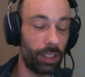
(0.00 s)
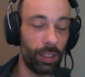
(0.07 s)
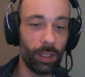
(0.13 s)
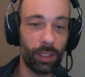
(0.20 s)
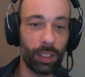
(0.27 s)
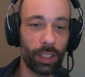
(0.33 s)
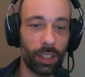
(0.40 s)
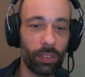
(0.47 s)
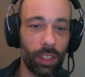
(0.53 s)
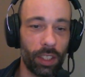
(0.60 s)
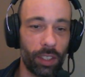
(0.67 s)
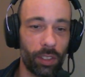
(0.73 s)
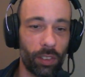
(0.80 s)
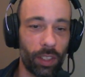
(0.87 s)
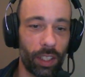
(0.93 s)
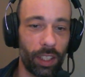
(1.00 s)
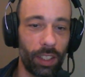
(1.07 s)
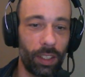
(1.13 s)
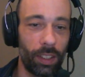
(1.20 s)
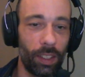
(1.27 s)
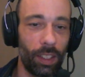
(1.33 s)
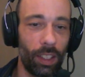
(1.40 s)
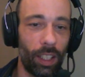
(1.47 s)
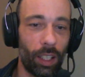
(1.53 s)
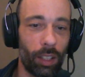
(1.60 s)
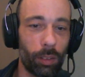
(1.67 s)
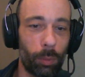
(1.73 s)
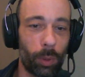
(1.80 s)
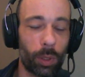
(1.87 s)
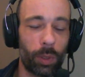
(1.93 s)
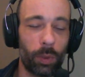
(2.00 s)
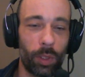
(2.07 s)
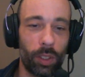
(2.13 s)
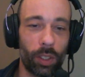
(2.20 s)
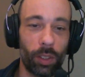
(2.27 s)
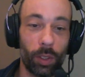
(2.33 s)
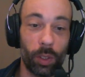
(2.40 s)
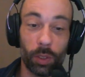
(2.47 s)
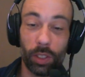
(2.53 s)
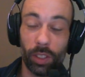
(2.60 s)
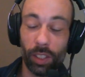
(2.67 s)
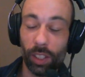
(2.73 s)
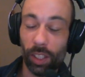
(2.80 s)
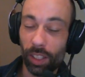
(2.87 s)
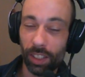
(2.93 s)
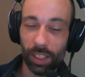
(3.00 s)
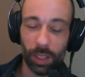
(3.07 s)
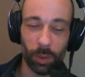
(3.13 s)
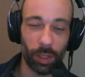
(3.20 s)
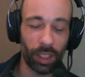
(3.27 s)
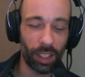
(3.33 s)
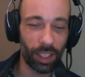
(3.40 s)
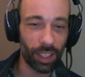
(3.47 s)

Yeah, you can read it already. Out of the box we do use in Holland as well,